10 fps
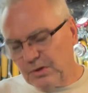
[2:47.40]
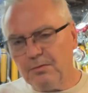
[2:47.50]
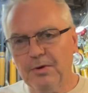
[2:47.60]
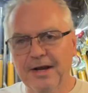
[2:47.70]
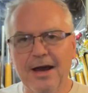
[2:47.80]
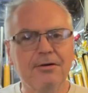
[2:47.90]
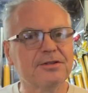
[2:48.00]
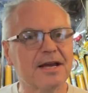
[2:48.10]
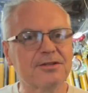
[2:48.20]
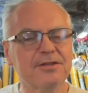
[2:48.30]
But now it's
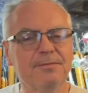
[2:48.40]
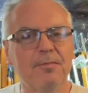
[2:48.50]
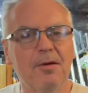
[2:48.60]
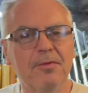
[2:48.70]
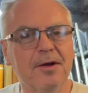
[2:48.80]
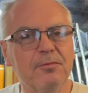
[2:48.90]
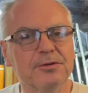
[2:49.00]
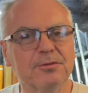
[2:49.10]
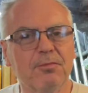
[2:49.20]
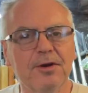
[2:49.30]
actually pumping up with
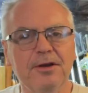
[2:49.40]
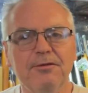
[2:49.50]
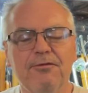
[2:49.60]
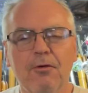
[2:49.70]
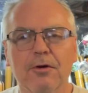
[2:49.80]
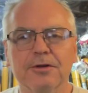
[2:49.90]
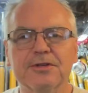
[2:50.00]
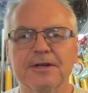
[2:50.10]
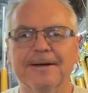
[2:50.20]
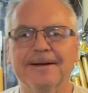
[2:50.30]
some pretty good force.
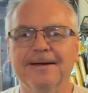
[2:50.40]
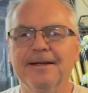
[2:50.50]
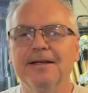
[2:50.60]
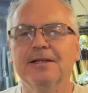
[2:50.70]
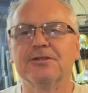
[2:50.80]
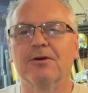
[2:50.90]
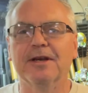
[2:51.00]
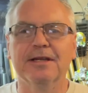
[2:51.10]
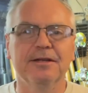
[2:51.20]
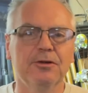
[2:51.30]
So I
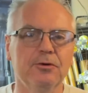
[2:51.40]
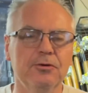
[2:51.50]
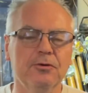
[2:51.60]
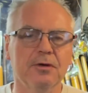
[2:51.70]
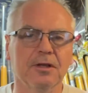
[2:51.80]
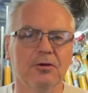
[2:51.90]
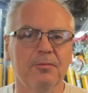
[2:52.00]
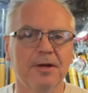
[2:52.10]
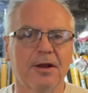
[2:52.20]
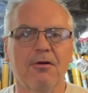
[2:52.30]
did do a little
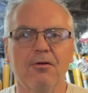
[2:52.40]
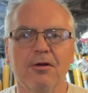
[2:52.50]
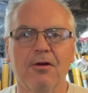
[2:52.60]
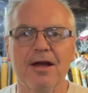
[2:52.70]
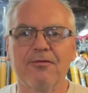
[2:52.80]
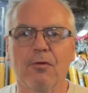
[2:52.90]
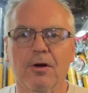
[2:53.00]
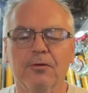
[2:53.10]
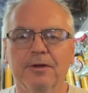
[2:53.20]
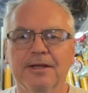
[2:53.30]
bit of chronograph
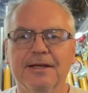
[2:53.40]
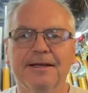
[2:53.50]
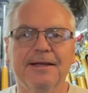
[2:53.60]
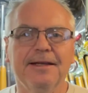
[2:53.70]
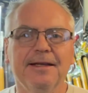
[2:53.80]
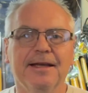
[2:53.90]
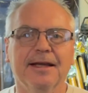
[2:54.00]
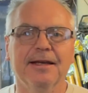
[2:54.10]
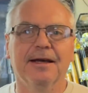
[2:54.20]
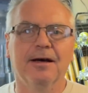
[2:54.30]
work with it,
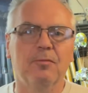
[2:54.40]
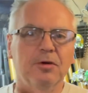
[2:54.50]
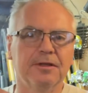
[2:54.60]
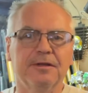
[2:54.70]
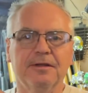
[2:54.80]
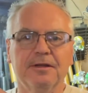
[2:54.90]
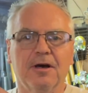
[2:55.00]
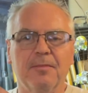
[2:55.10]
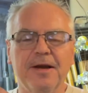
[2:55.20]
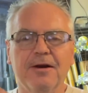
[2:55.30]
and I'll put
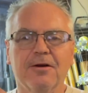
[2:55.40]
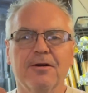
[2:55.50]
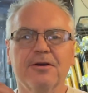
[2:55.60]
up here.